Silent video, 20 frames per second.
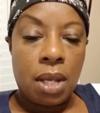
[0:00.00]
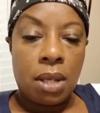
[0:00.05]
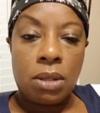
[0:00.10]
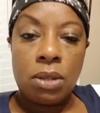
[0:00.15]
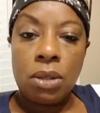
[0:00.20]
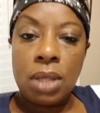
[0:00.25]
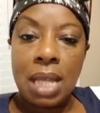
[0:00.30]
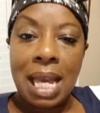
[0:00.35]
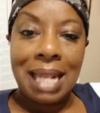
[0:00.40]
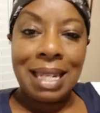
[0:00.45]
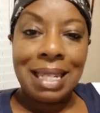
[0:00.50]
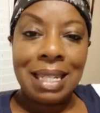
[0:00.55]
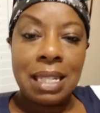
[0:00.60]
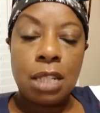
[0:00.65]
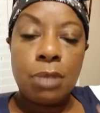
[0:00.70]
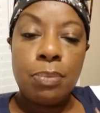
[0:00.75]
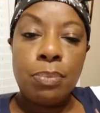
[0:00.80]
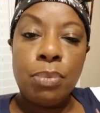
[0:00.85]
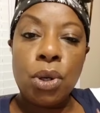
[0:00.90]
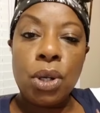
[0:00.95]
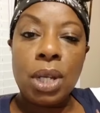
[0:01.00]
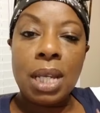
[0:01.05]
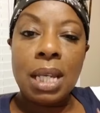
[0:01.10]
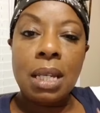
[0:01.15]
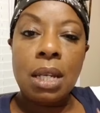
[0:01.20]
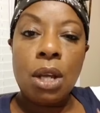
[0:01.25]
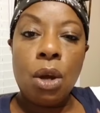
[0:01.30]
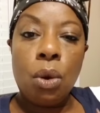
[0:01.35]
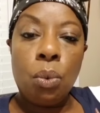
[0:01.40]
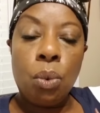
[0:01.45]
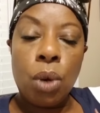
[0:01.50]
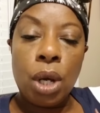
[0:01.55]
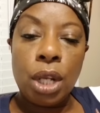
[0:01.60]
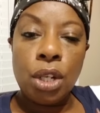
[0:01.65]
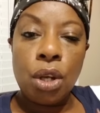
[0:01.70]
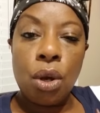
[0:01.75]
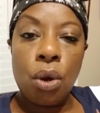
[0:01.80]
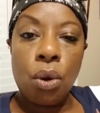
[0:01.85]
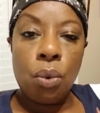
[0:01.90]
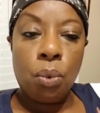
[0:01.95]
So that is booking
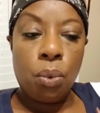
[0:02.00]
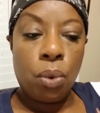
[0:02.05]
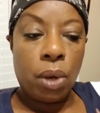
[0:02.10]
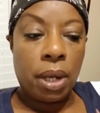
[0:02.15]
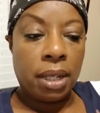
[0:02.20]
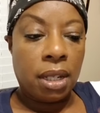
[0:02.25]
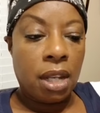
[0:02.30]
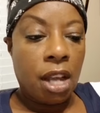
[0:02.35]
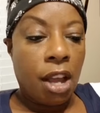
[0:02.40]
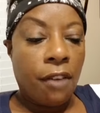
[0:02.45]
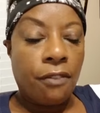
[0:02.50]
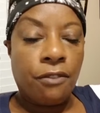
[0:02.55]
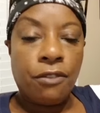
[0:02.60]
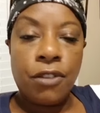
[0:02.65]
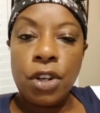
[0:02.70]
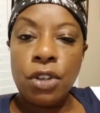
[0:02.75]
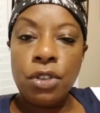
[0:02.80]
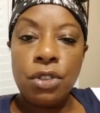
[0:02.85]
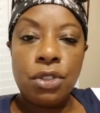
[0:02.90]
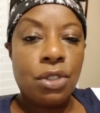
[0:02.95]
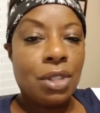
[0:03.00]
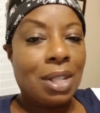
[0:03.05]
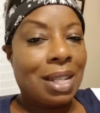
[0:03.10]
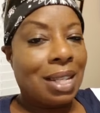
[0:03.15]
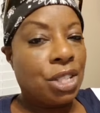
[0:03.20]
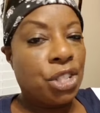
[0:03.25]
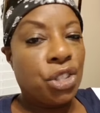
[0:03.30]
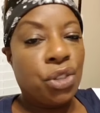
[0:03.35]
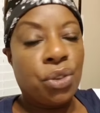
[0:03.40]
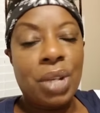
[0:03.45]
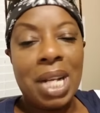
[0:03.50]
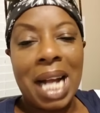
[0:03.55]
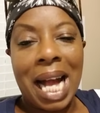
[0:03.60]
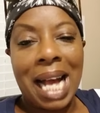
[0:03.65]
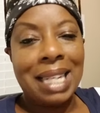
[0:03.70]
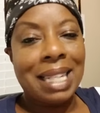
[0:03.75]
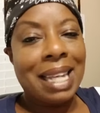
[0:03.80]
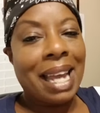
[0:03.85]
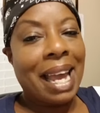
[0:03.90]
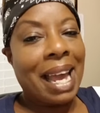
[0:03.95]
101. First, you
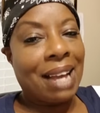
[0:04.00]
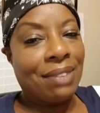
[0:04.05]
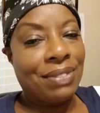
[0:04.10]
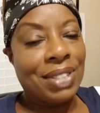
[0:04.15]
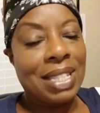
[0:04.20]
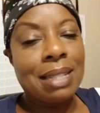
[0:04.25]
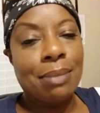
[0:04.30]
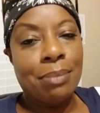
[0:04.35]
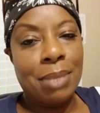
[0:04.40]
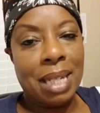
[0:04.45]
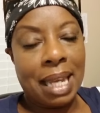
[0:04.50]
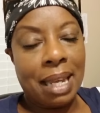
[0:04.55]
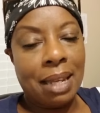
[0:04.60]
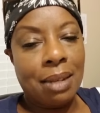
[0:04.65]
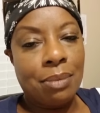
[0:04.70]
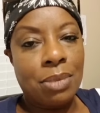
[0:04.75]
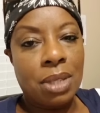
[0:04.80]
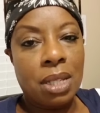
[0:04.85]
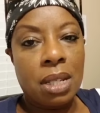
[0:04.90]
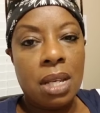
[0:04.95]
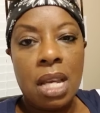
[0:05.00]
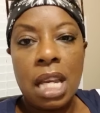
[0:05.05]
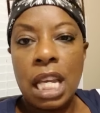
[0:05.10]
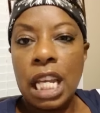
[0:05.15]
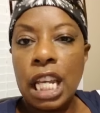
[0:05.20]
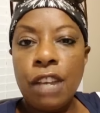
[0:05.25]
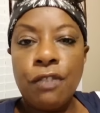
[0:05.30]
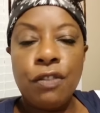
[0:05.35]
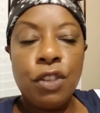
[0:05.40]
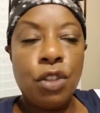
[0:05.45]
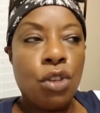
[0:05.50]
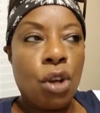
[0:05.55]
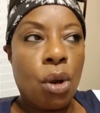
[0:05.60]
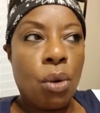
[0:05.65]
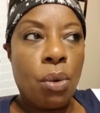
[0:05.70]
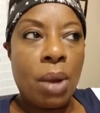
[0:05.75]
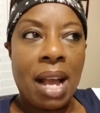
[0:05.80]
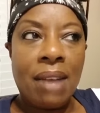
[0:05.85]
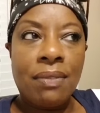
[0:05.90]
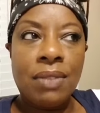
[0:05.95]
got to have some names. If you
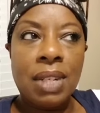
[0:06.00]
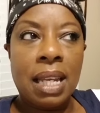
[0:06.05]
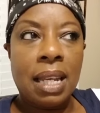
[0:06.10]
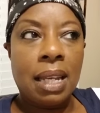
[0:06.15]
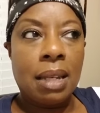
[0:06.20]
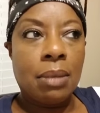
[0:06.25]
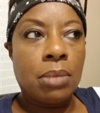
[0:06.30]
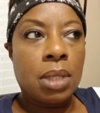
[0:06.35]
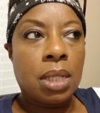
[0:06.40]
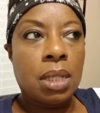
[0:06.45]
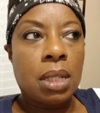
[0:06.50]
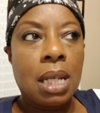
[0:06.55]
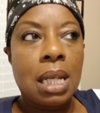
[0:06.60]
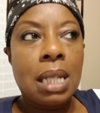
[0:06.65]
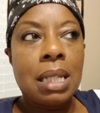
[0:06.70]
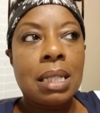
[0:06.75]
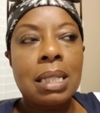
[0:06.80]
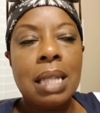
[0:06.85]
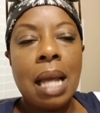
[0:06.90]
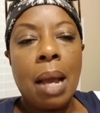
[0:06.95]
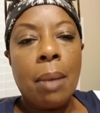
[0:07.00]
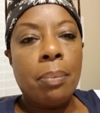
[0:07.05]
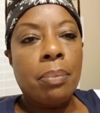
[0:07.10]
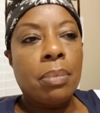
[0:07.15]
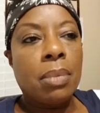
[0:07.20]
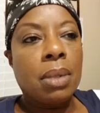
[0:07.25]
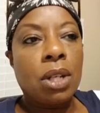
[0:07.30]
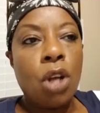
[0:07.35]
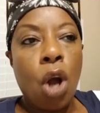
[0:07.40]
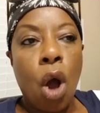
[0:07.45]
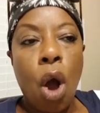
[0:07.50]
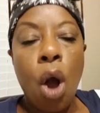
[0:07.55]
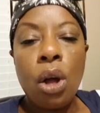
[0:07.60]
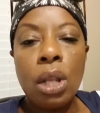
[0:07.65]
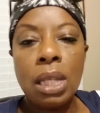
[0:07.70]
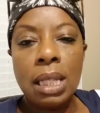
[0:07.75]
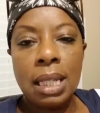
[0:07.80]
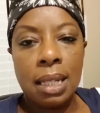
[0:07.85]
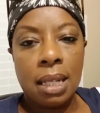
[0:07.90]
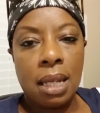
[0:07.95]
don't have names, stop
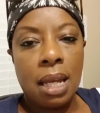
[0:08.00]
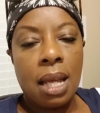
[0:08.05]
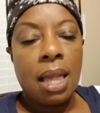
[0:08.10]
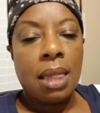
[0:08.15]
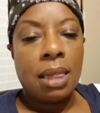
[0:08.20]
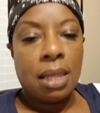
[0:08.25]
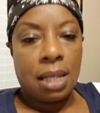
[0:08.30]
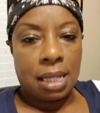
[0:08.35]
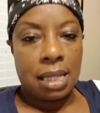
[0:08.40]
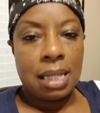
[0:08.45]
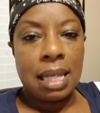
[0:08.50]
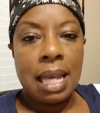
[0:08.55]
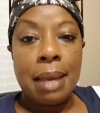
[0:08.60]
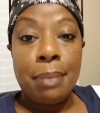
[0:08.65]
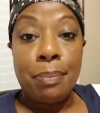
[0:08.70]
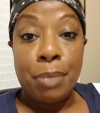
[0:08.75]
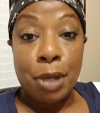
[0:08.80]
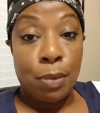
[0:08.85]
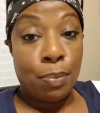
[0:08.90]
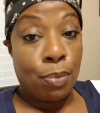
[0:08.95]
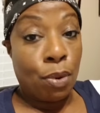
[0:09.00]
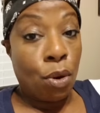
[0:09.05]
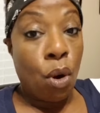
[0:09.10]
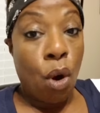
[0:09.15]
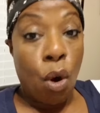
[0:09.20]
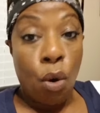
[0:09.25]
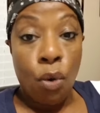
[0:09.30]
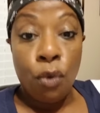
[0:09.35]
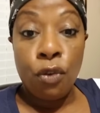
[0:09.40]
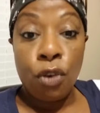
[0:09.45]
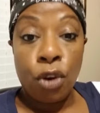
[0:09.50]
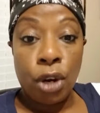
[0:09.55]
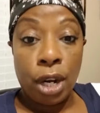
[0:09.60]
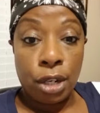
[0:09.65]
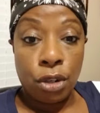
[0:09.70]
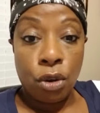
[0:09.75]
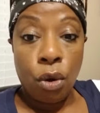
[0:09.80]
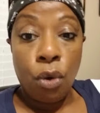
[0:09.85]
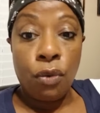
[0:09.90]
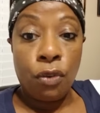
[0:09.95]
calling the same people over
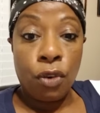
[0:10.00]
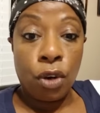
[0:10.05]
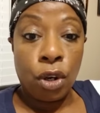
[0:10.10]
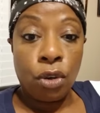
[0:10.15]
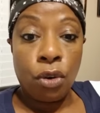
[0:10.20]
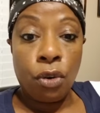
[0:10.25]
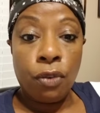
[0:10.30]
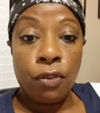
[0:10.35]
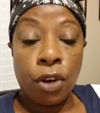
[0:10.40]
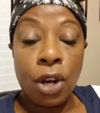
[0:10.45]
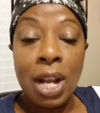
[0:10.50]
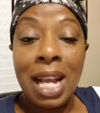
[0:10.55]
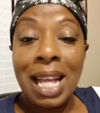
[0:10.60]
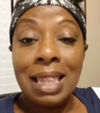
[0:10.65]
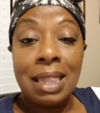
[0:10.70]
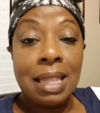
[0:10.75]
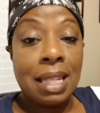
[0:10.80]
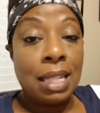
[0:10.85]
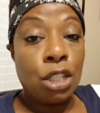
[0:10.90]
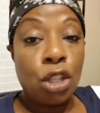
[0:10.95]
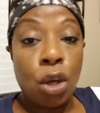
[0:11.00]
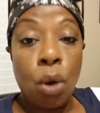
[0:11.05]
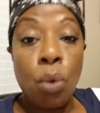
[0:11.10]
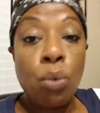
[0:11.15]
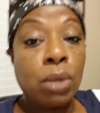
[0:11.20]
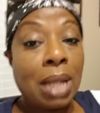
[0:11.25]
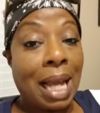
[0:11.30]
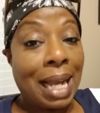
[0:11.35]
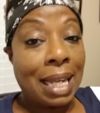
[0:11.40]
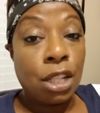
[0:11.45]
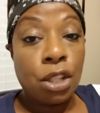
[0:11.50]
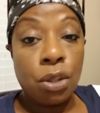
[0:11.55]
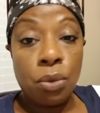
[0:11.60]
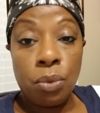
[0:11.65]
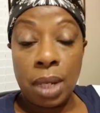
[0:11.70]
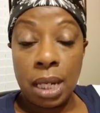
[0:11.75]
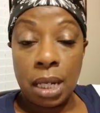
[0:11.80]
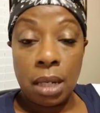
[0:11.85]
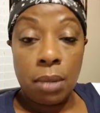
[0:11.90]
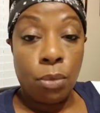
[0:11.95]
and over and over. They don't like
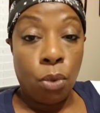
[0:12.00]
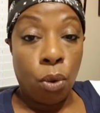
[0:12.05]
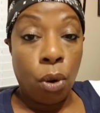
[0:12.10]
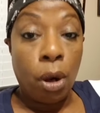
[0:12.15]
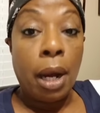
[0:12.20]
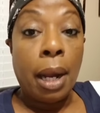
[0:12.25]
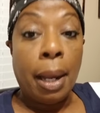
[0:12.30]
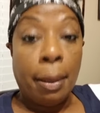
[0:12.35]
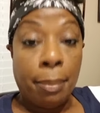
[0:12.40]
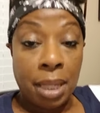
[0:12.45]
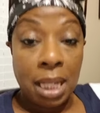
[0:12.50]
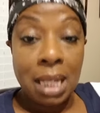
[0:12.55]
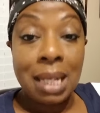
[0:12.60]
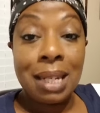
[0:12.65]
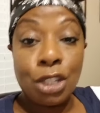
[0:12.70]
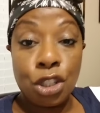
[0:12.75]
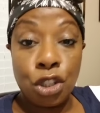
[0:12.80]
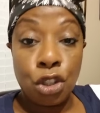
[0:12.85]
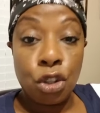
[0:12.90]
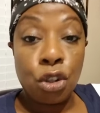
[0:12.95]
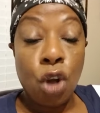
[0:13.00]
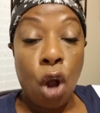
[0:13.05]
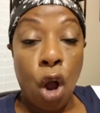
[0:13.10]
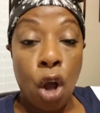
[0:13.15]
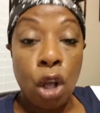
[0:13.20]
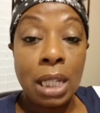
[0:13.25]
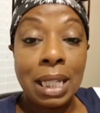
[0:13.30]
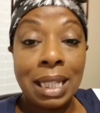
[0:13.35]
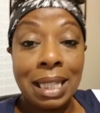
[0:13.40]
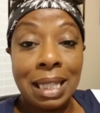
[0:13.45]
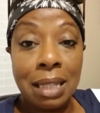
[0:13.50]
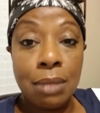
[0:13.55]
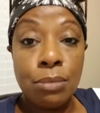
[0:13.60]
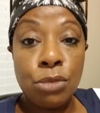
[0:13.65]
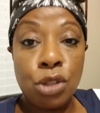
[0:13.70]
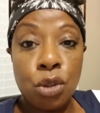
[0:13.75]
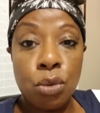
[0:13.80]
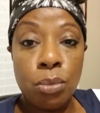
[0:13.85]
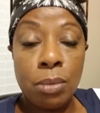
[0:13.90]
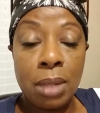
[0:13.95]
you anymore because you're calling them
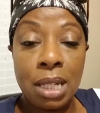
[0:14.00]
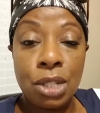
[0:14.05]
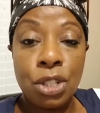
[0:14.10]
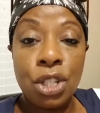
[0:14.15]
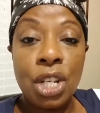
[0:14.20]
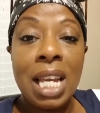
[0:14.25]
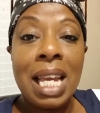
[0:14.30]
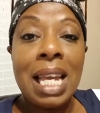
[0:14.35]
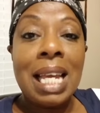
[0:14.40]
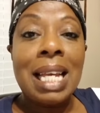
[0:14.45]
too much.